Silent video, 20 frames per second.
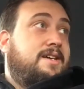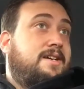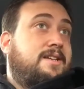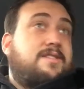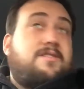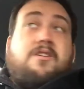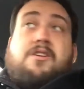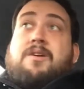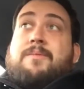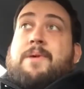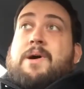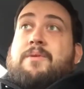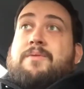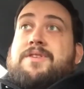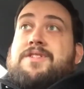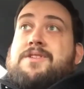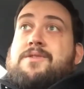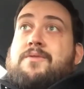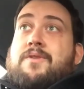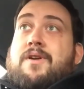talk about
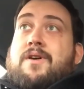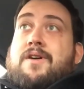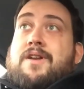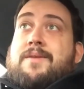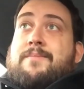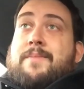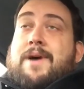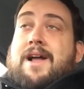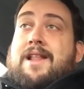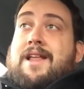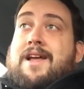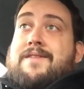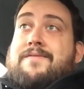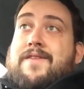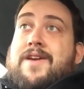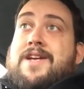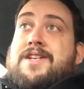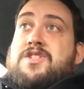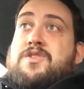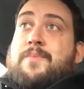what's going on in my life
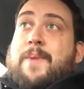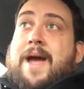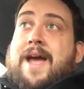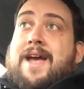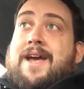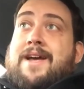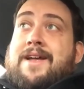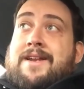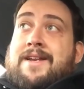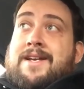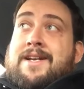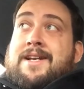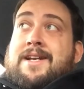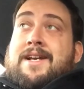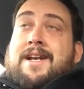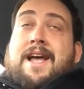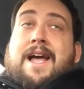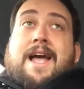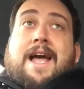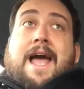in Japan,
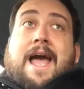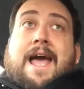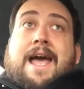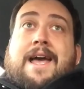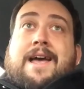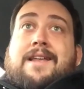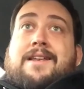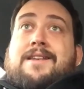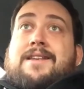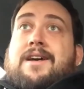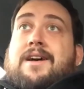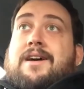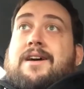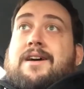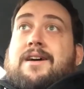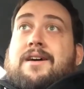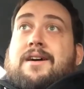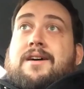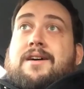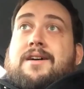and
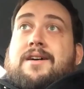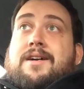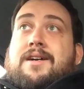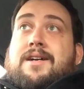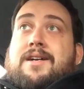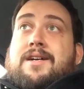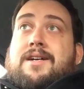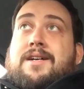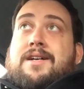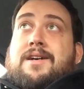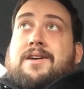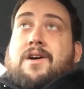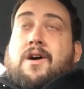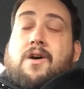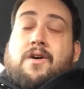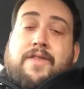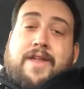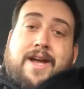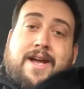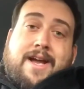
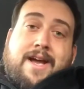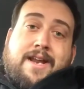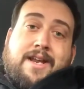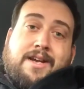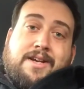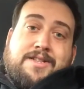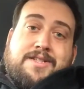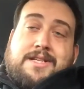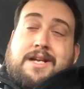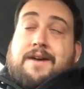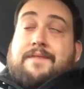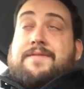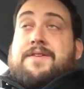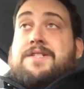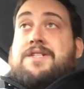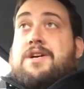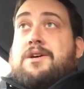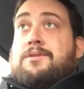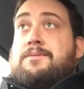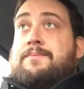all that kind of good stuff.
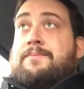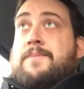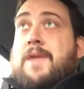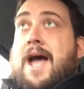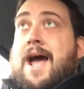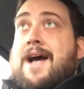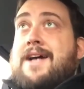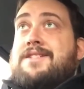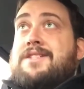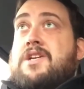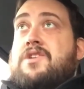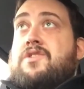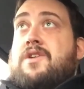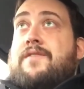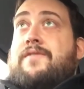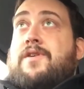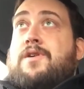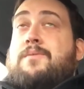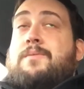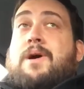So as I
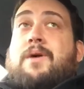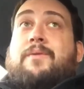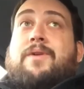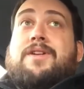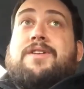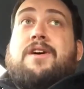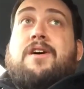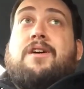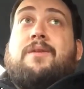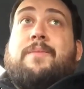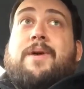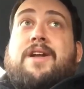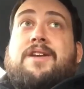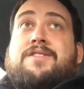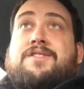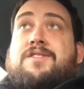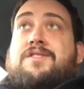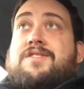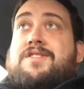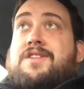drive home, I want to talk about a
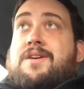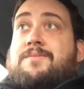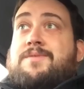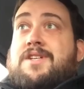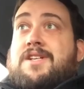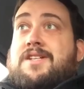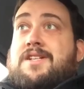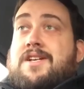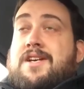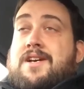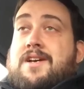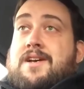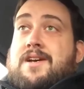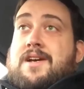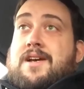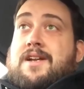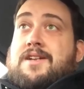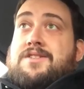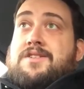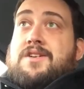certain subject
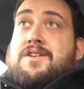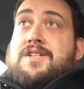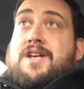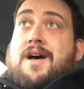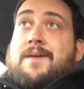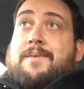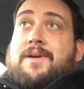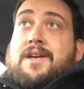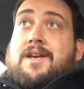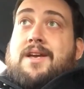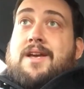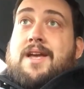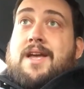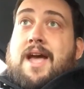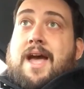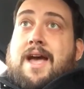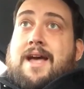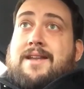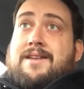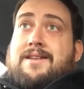and a certain topic,
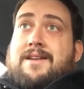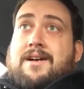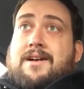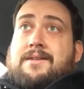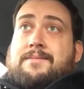and